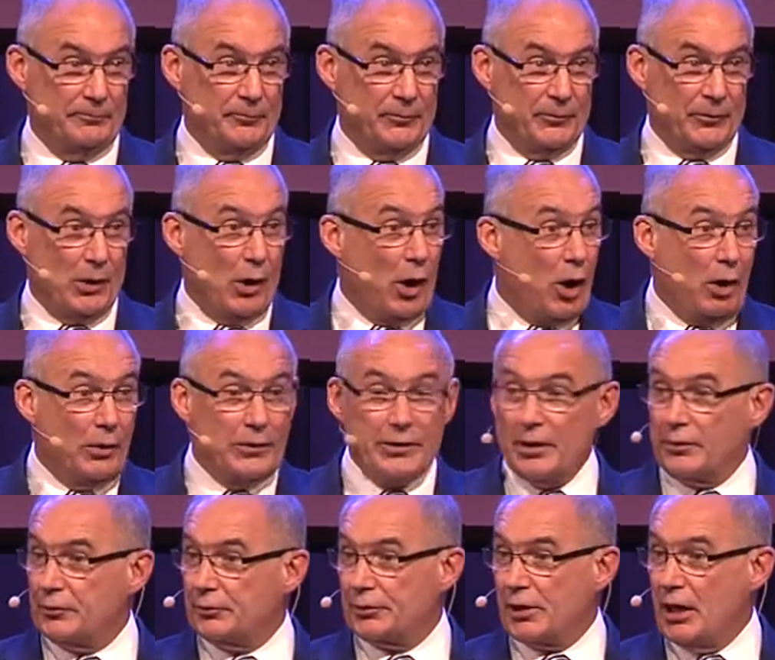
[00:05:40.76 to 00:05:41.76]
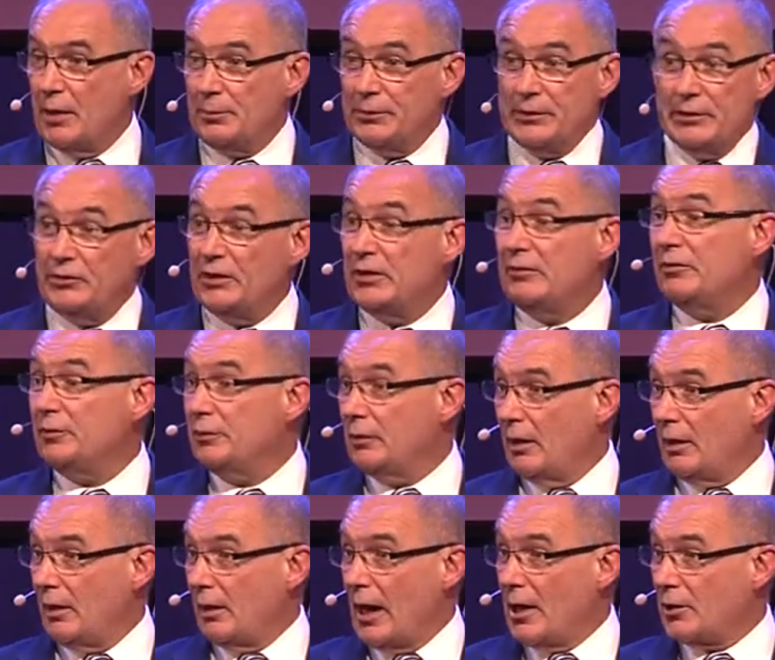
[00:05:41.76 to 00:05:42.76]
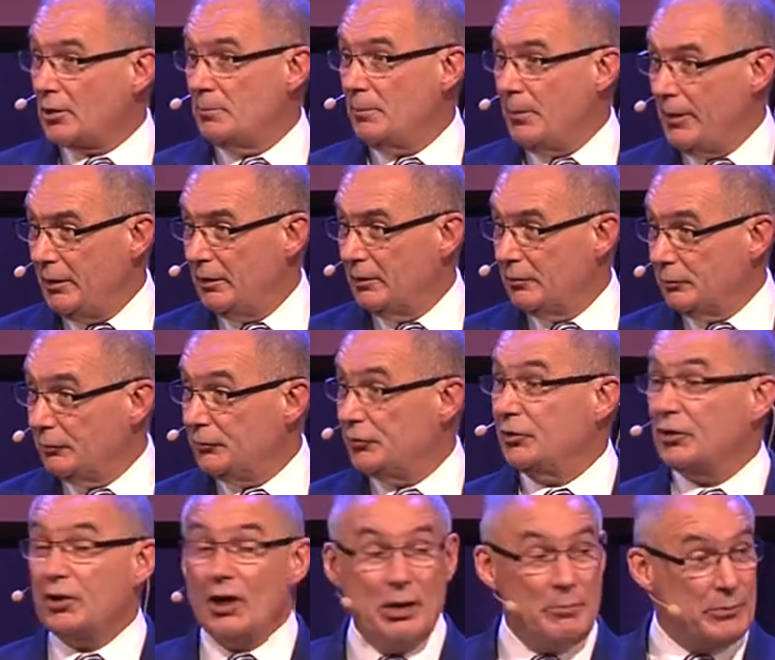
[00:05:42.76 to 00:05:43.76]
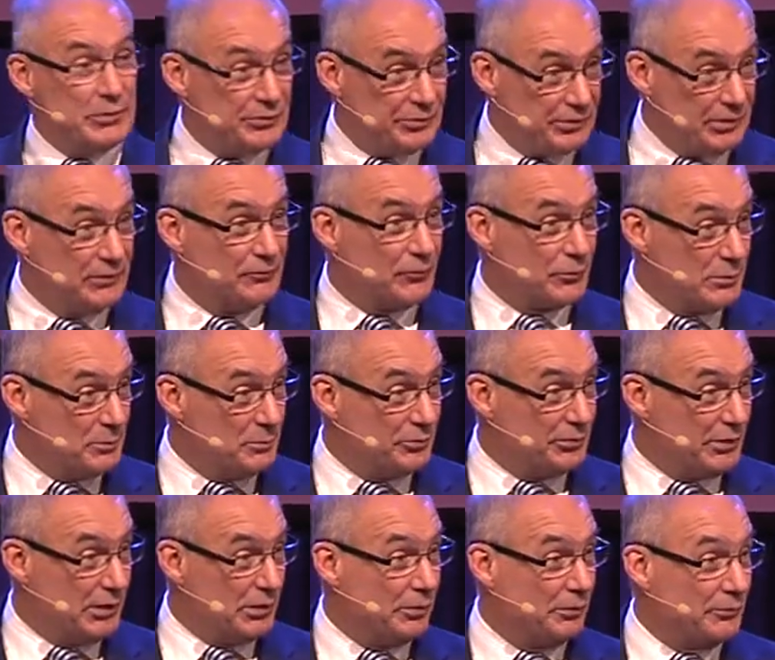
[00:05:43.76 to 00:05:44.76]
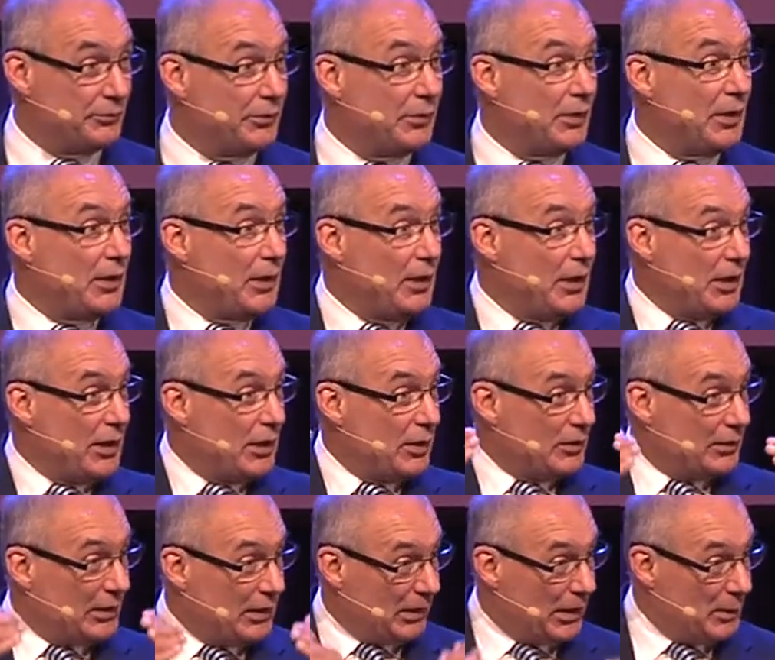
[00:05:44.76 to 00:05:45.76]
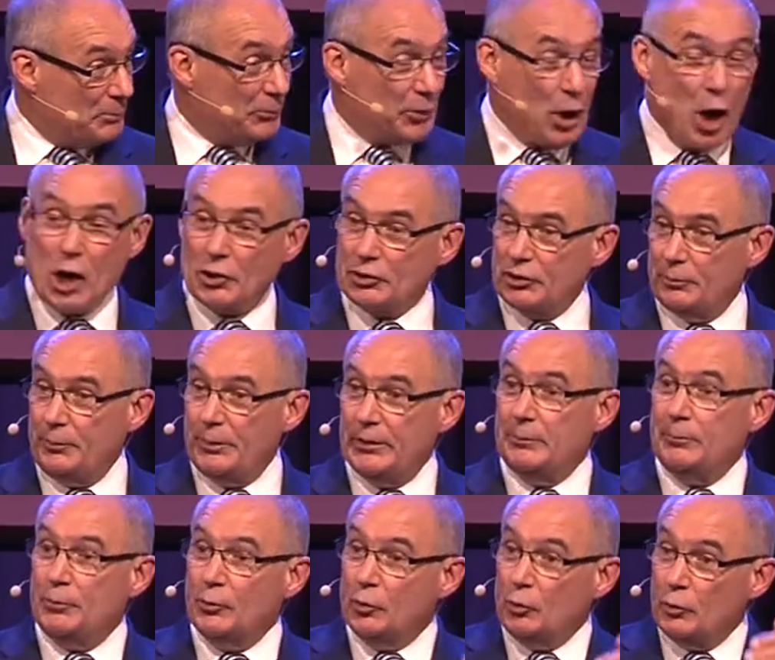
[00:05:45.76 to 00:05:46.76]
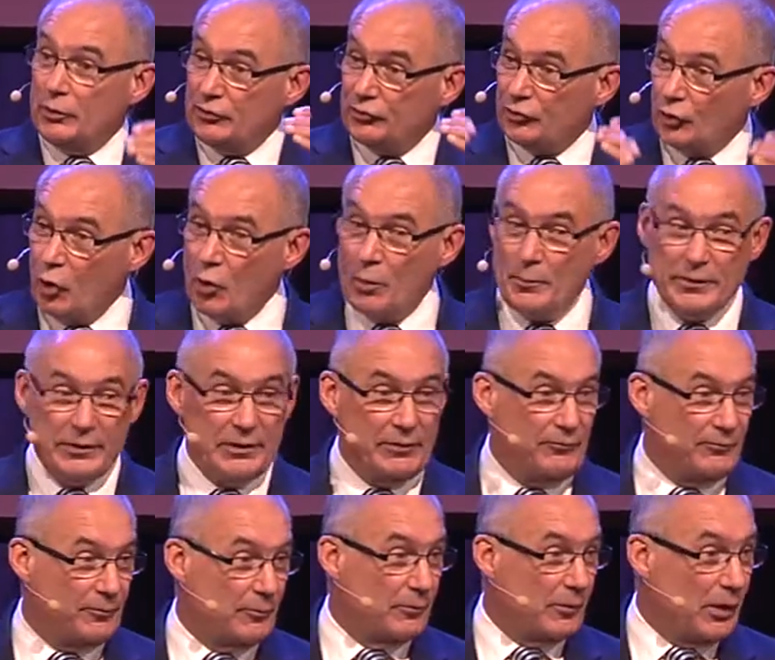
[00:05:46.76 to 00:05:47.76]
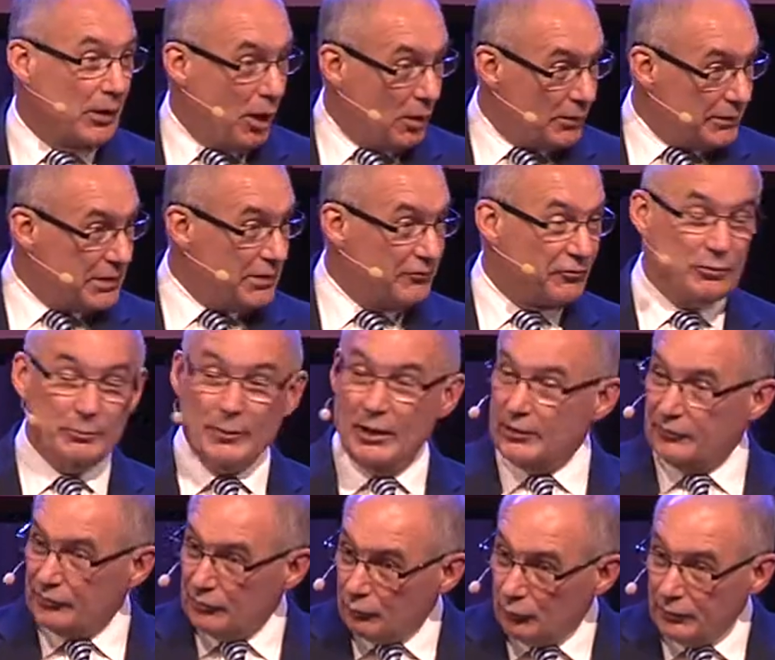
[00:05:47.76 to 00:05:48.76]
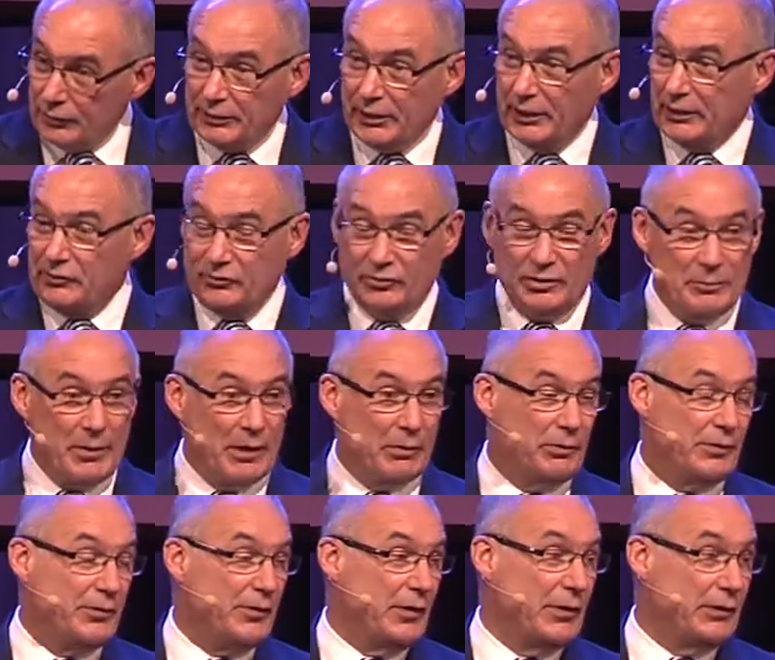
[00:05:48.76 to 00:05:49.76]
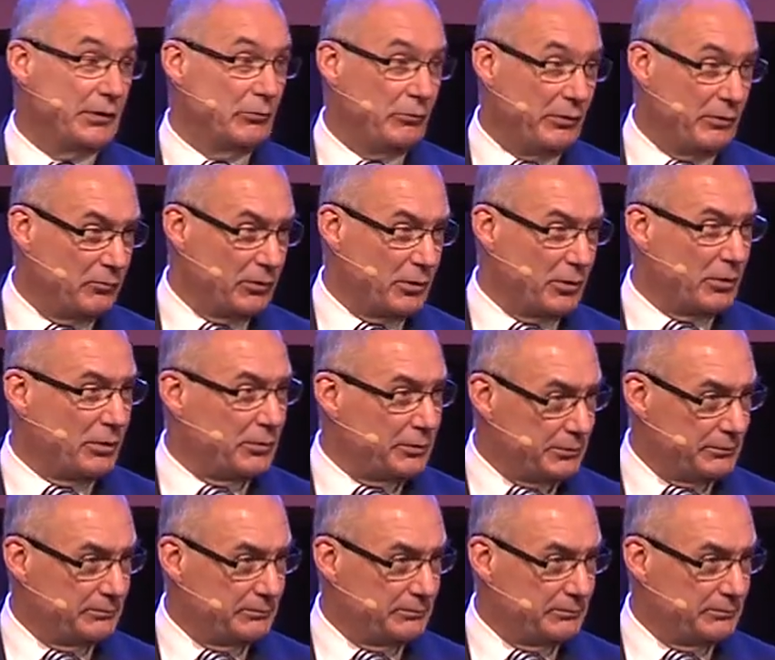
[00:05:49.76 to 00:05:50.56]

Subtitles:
to all the other companies, even our competitors, to come and see for themselves. They let them talk to people. We show them all the information. We teach them everything that we've learned.